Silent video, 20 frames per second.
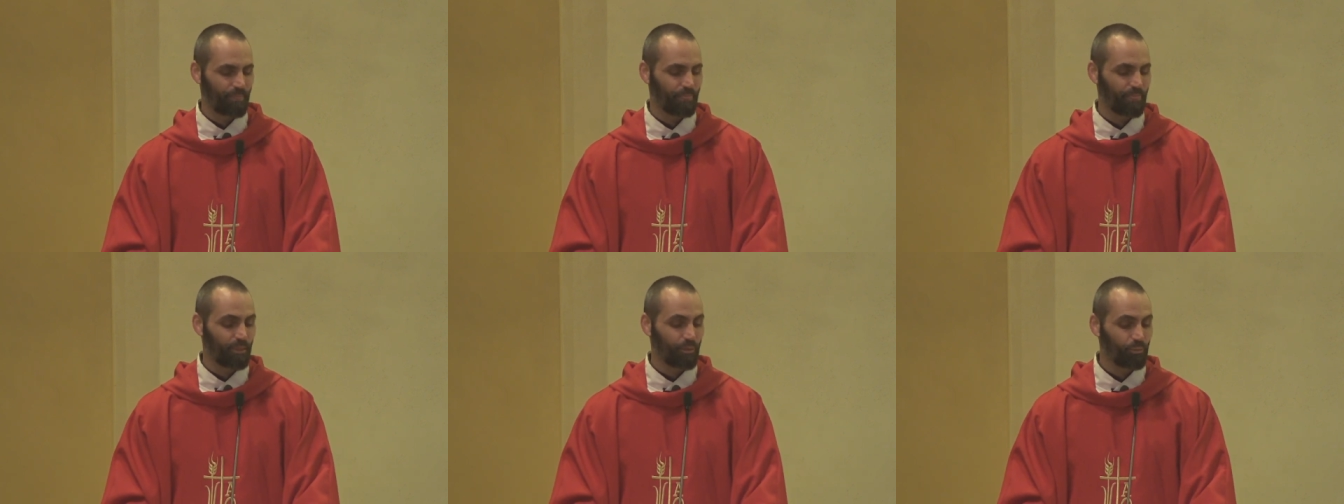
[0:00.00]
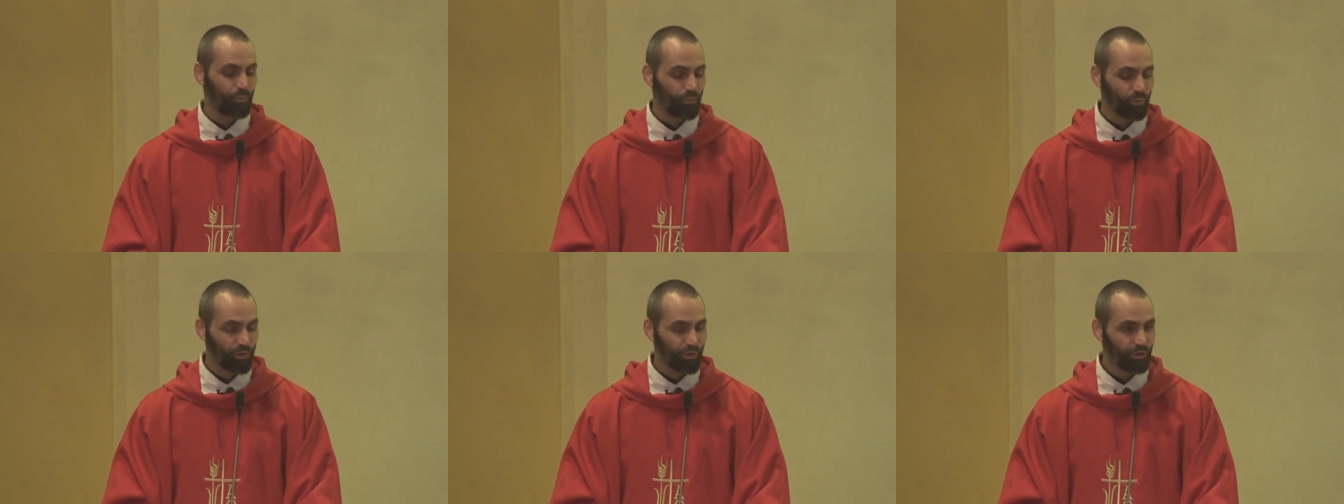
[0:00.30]
The
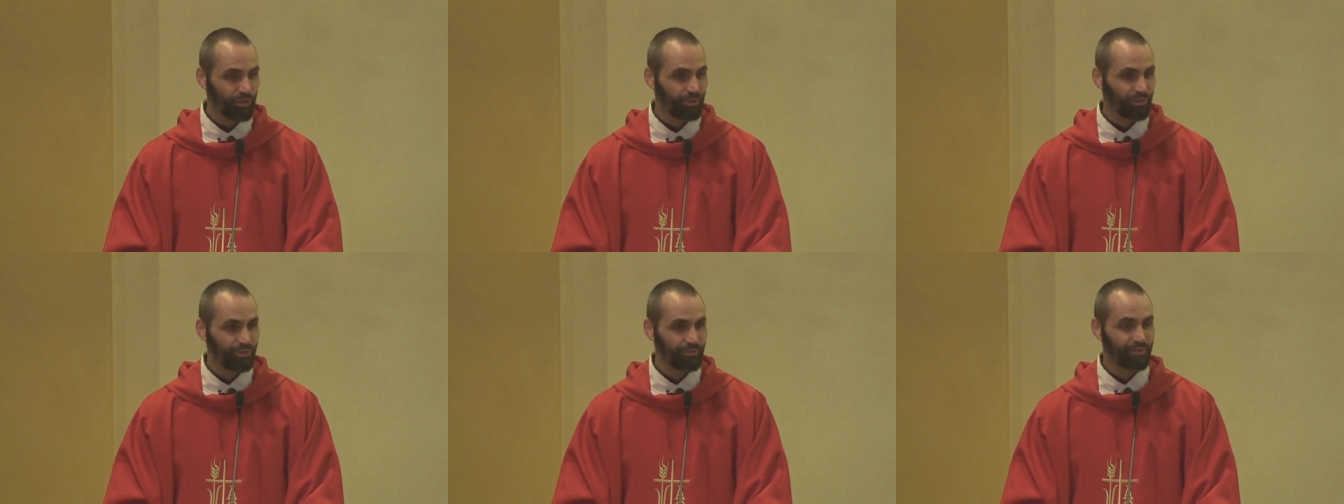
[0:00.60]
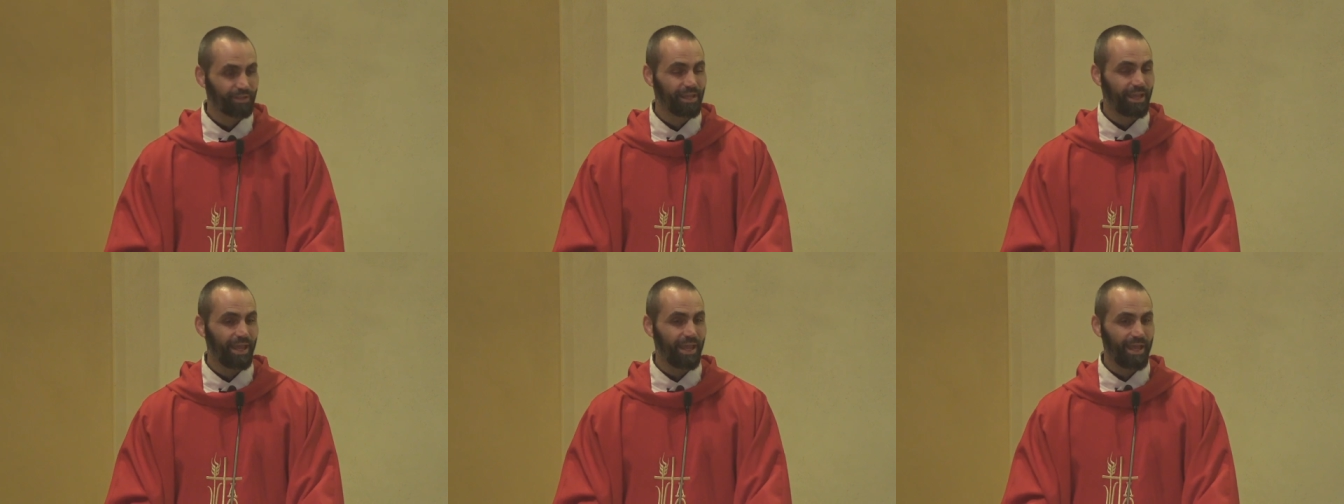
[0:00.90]
world,
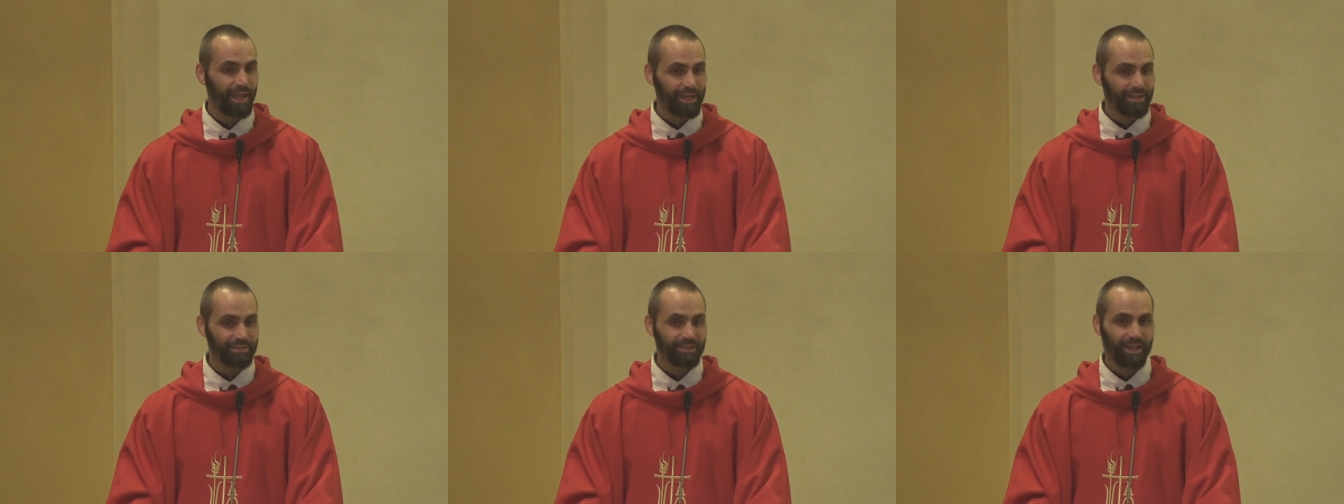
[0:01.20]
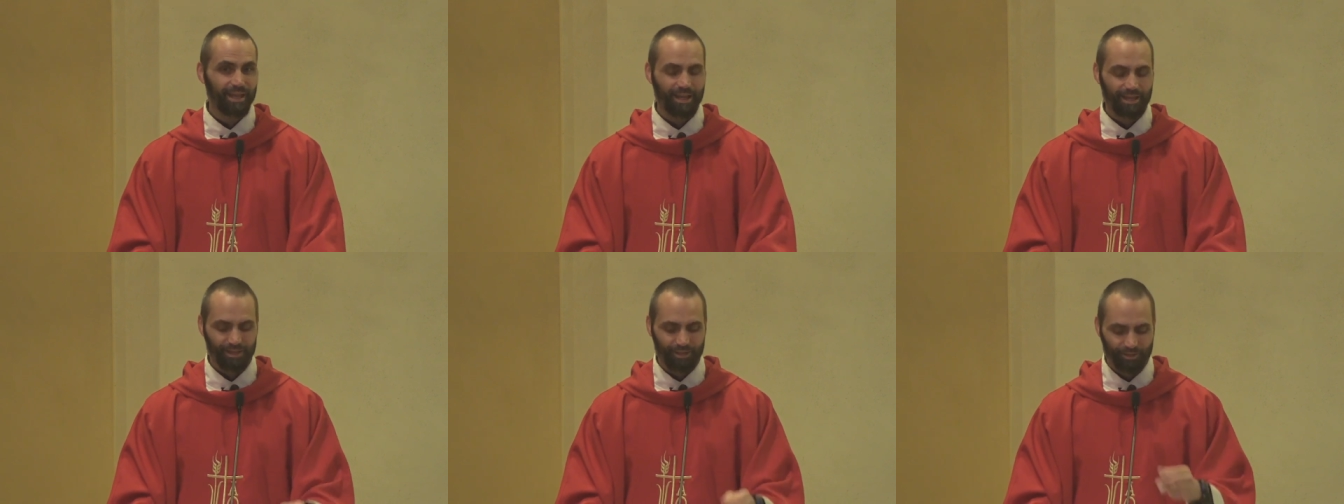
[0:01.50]
the
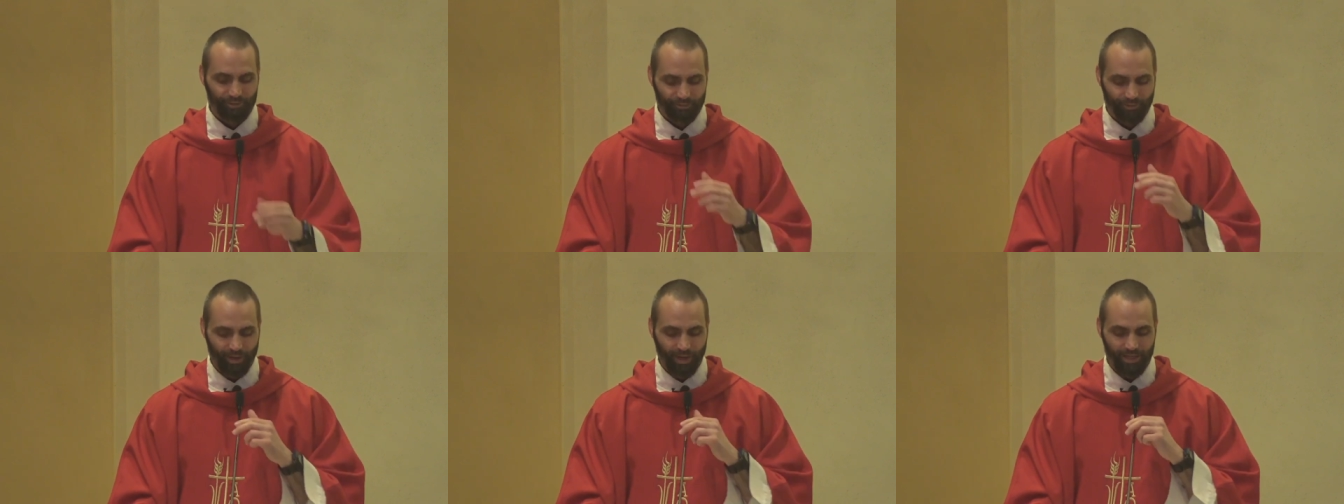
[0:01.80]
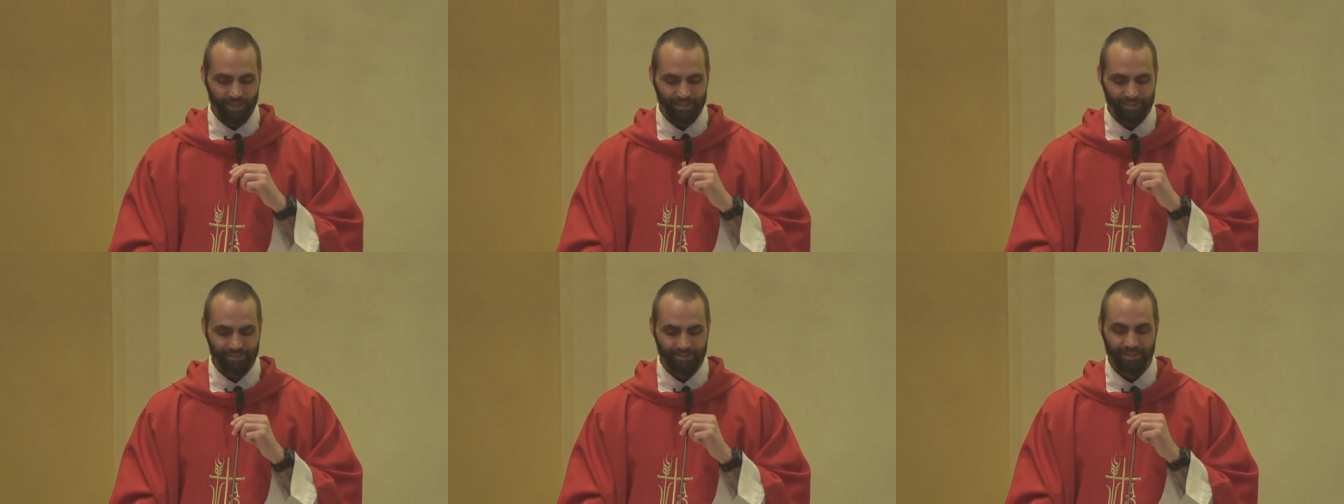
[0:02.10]
anti
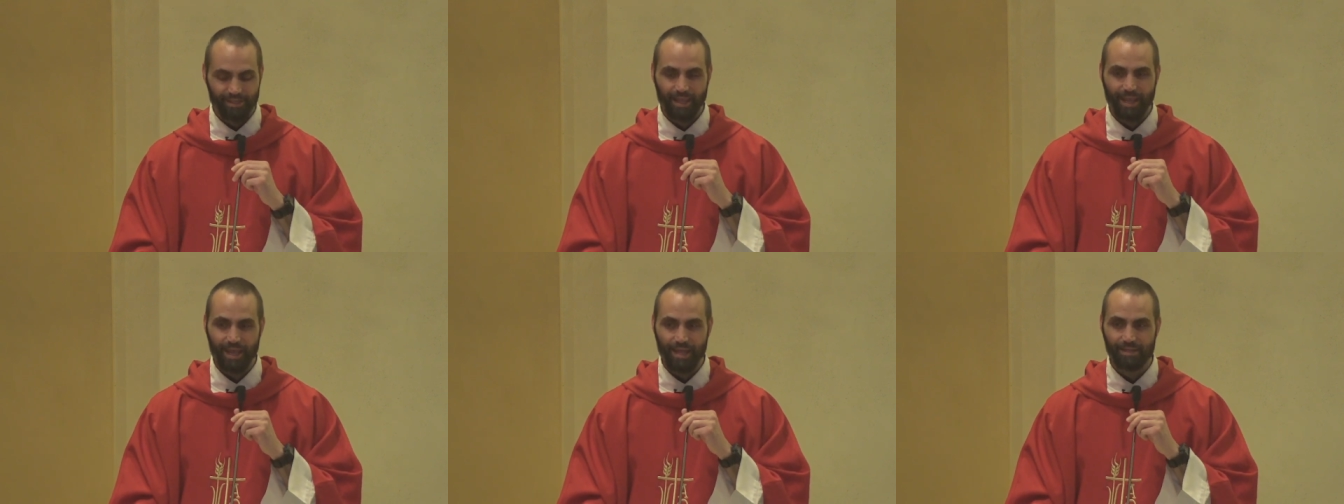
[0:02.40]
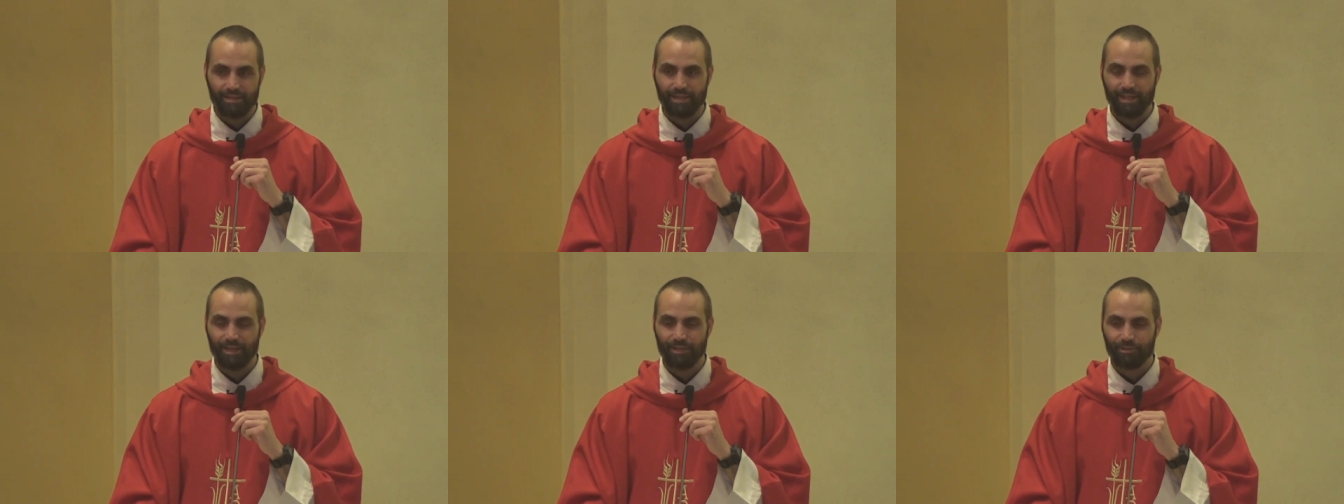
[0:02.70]
Christ,
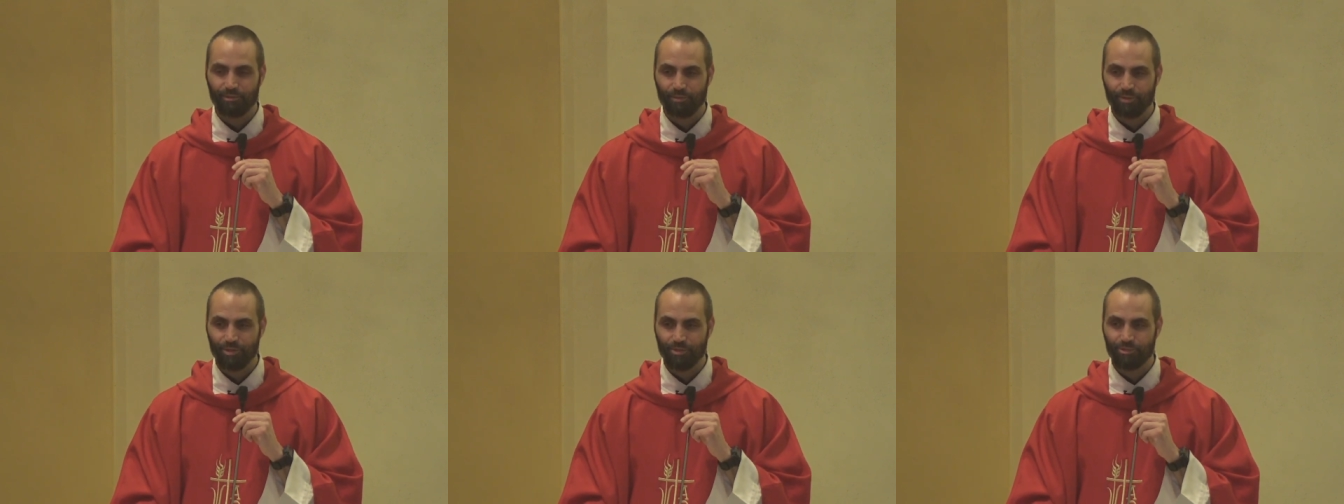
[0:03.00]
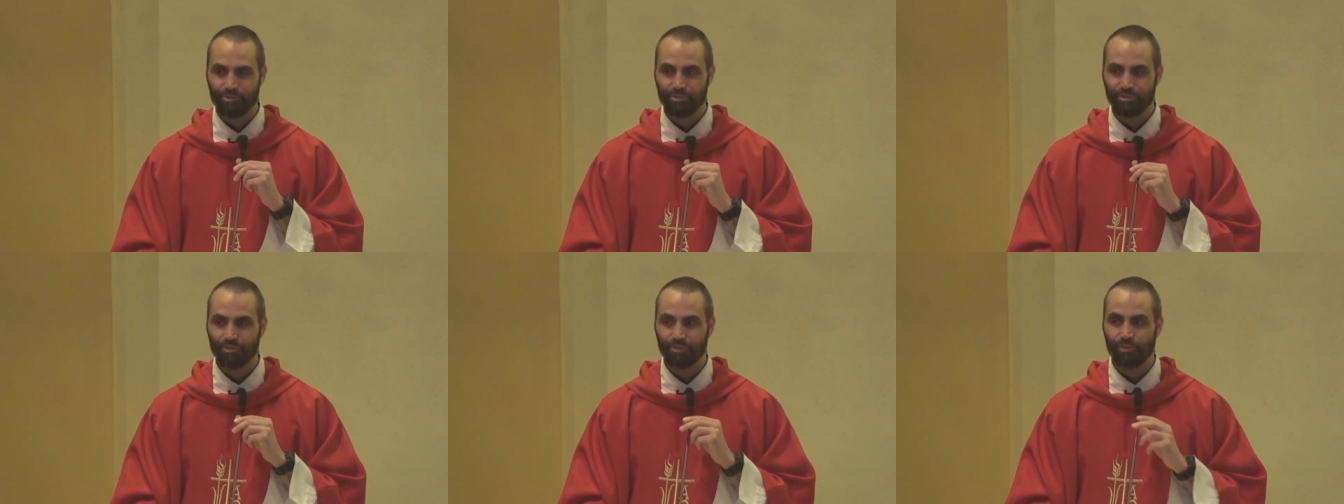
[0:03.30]
anti
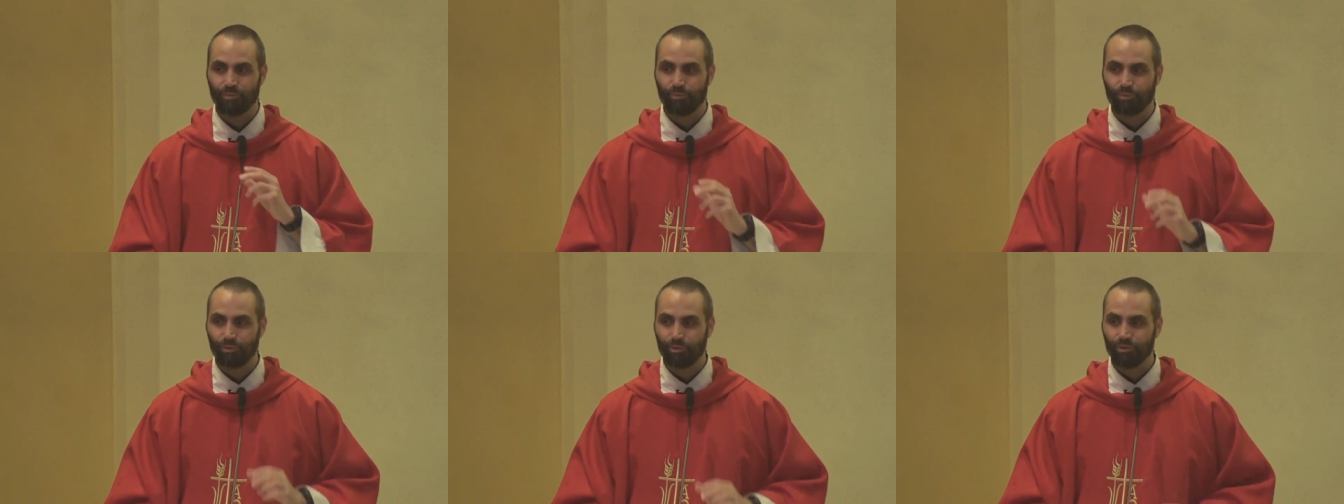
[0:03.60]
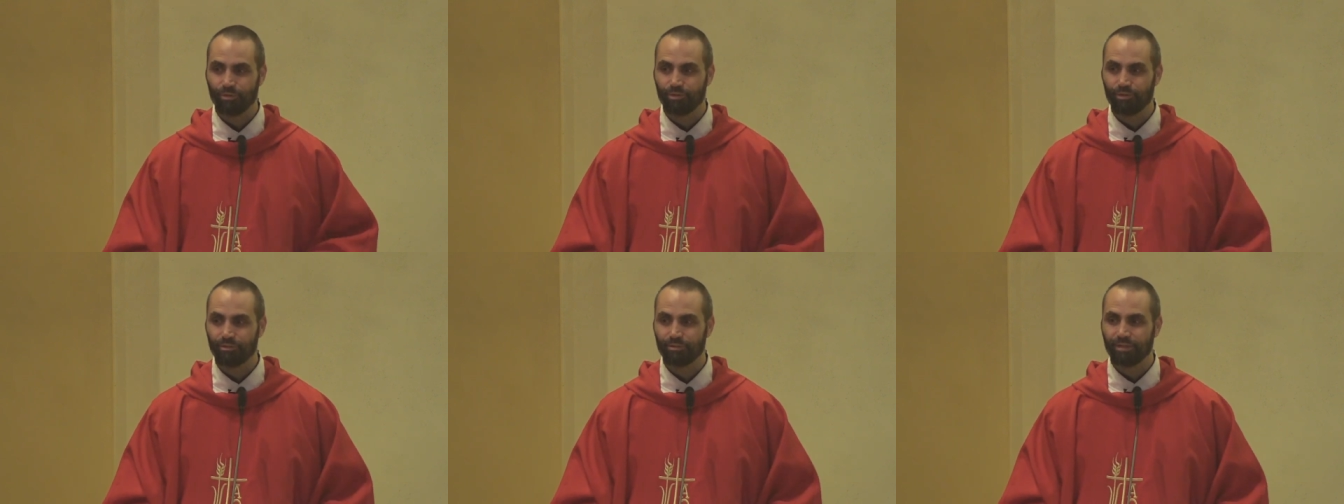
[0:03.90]
Christian
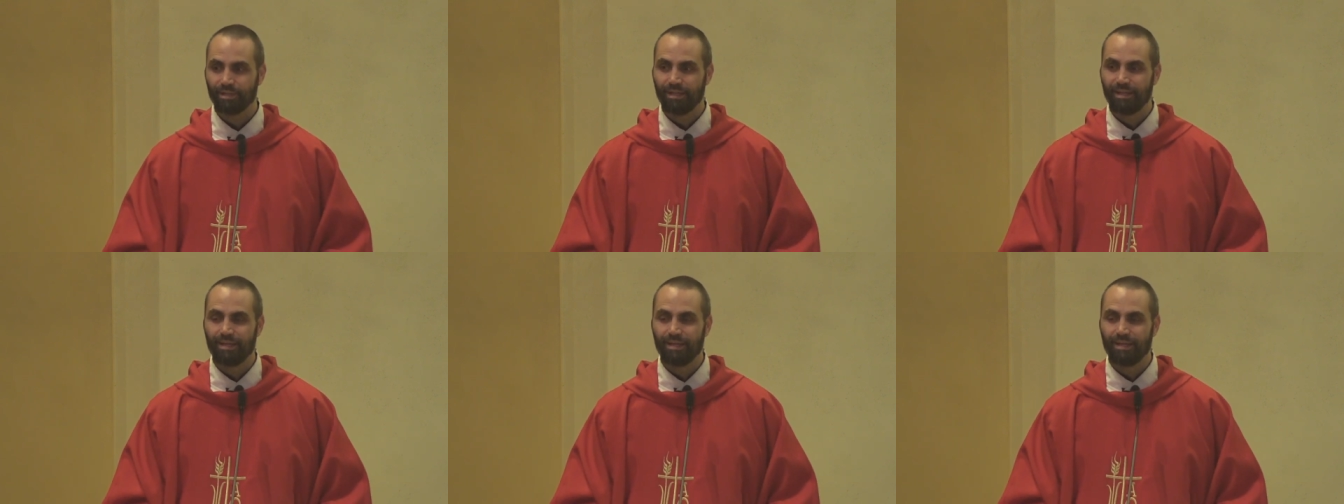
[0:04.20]
world,